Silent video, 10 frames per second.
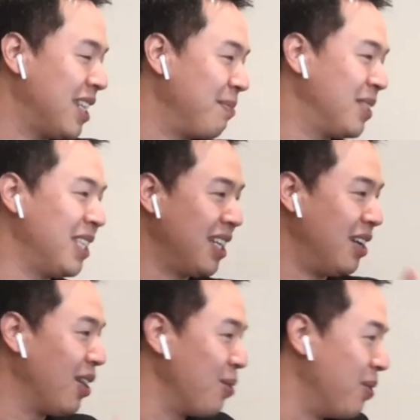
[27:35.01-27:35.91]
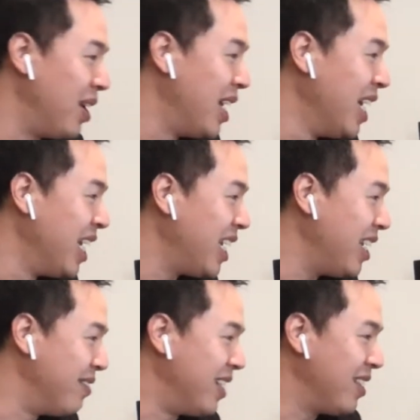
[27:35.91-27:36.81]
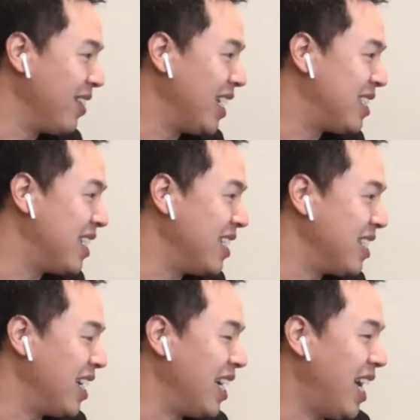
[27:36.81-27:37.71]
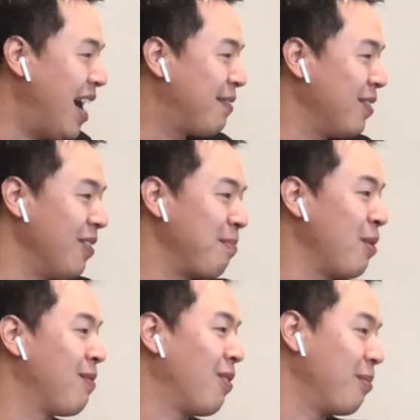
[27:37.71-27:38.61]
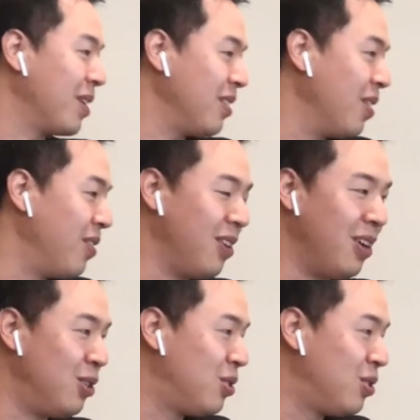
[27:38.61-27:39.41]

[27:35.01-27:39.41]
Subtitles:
And I'm seeing another one even here that says after performing you go to